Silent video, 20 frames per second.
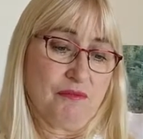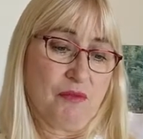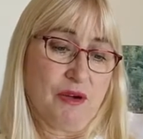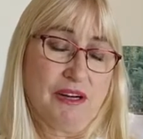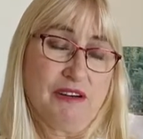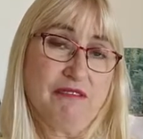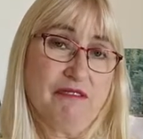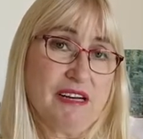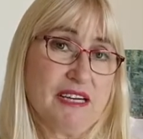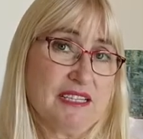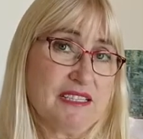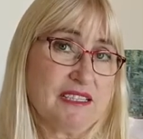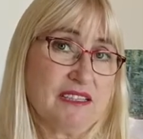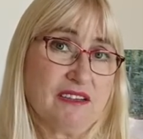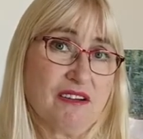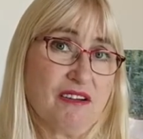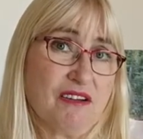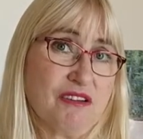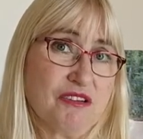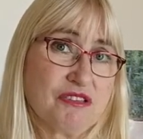one race
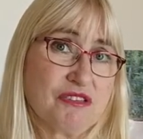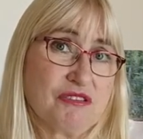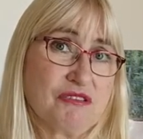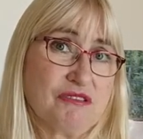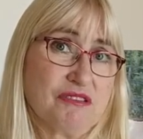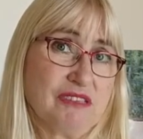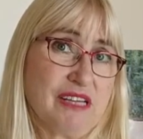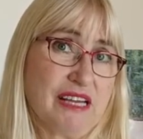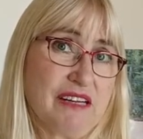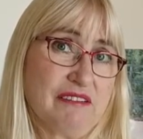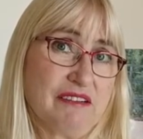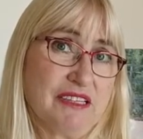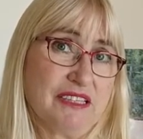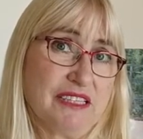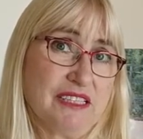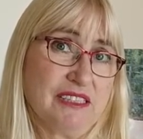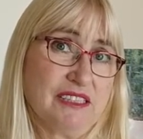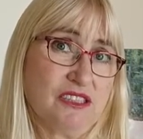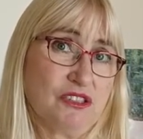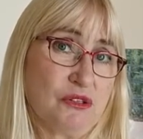and cultural
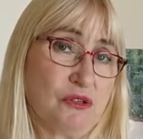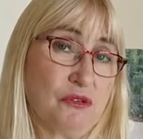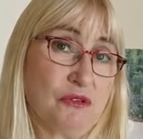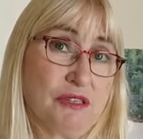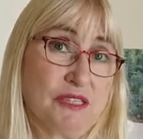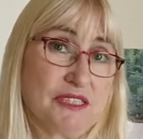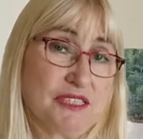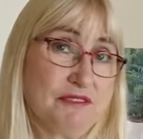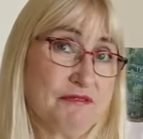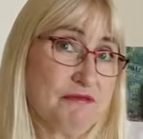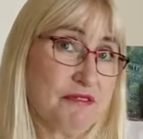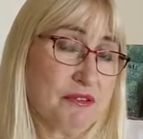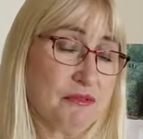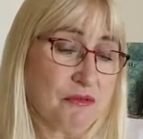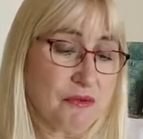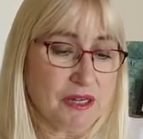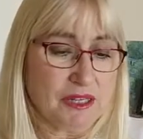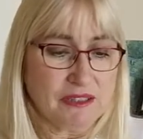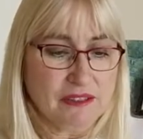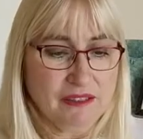heritage or a different
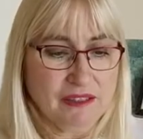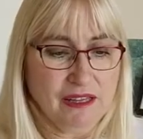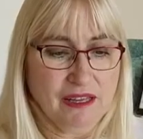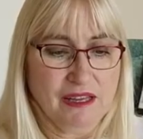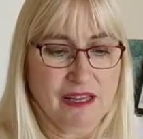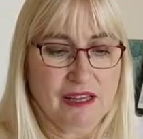one,